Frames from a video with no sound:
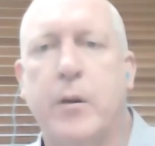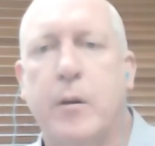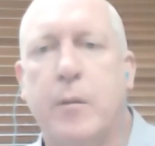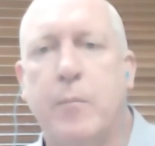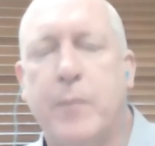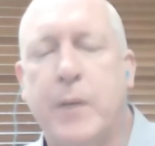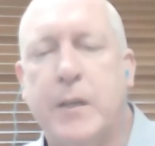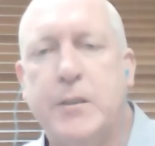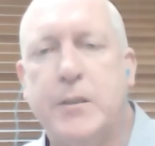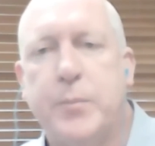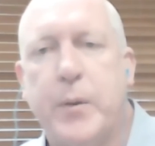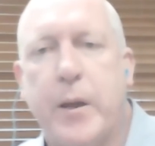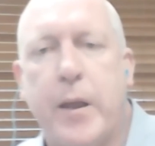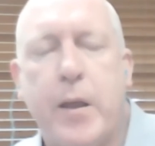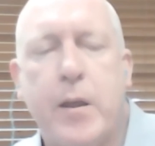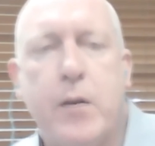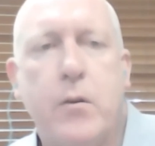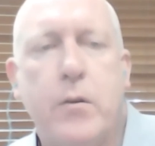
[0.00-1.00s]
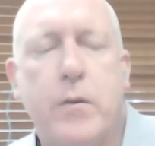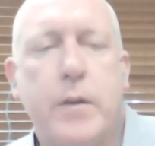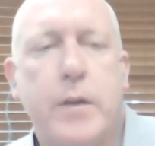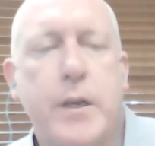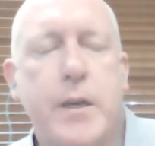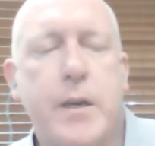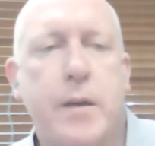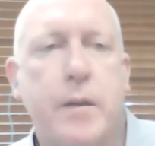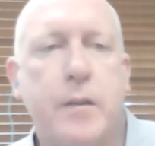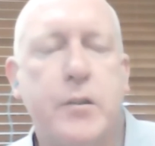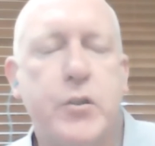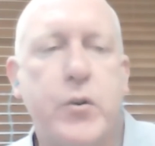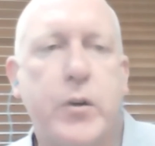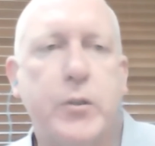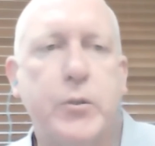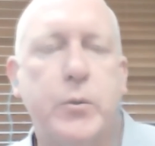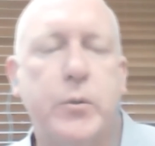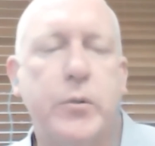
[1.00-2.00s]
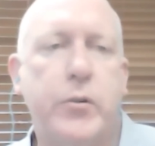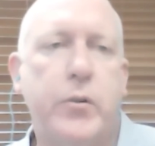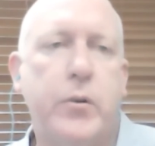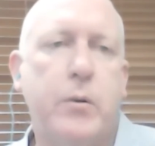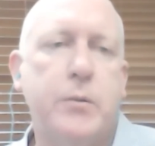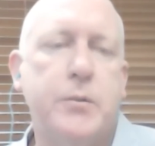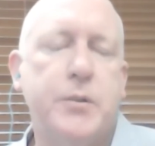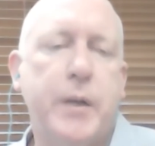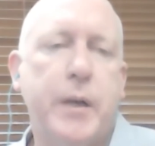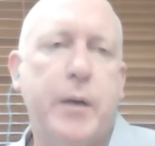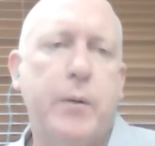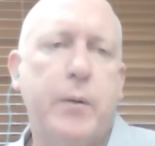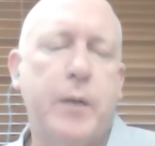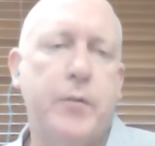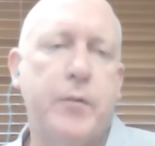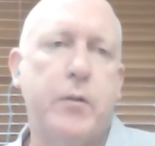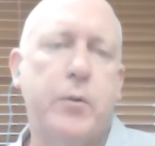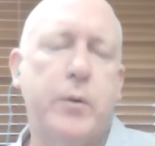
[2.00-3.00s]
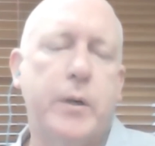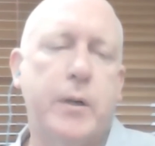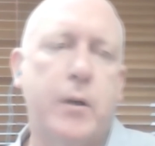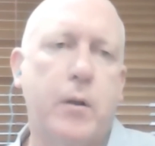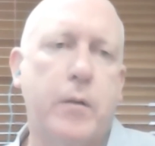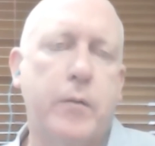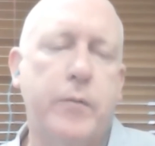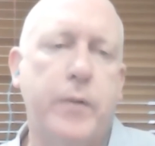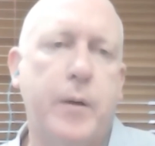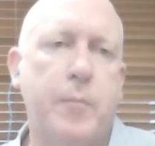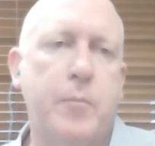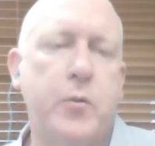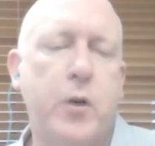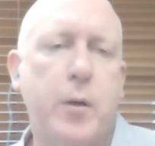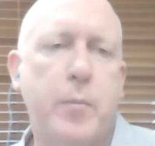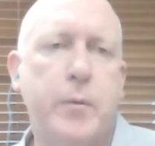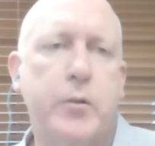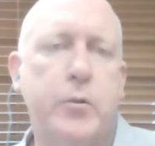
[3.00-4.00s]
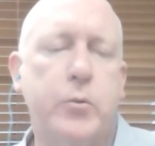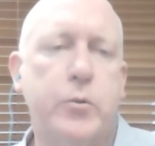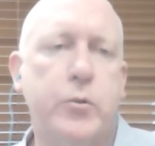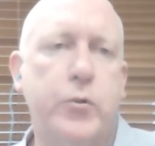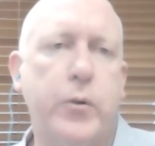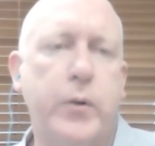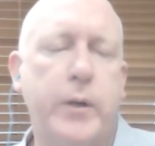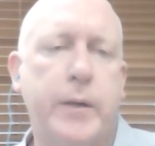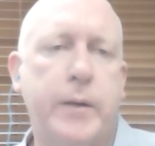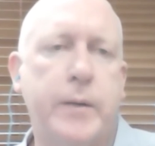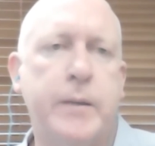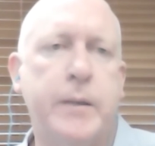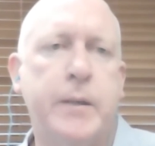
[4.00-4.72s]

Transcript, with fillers: a much better handle on the, uh, the structural controls now after doing a lot of um, diamond core drilling,